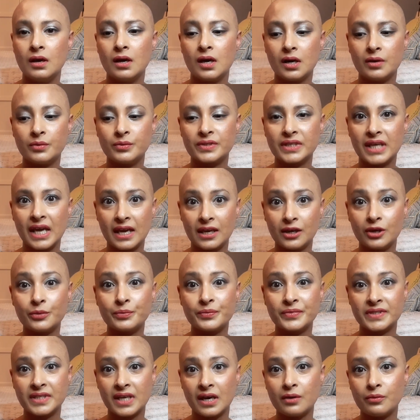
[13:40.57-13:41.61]
I was getting
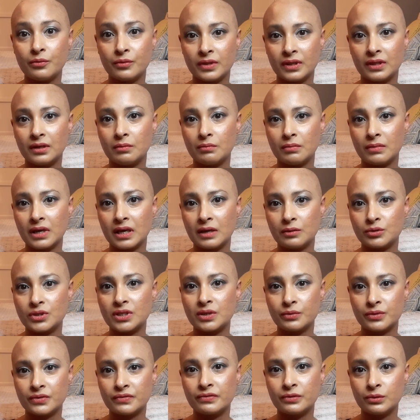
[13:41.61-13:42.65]
upset with the amount it
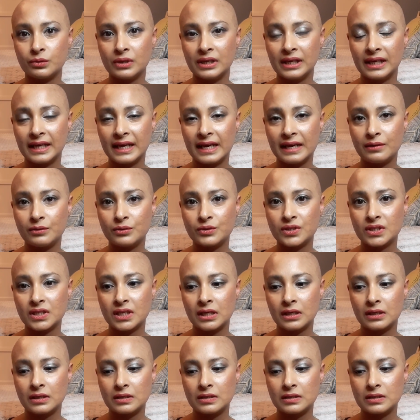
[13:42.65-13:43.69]
was falling out,
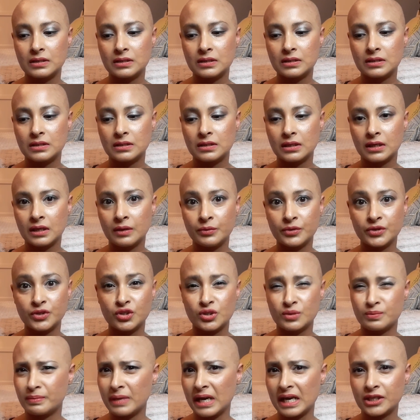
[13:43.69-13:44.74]
and it was
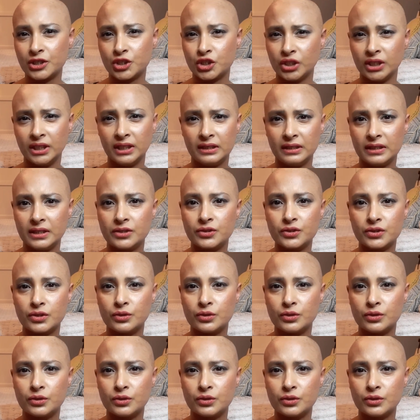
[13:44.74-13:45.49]
just patchy, and it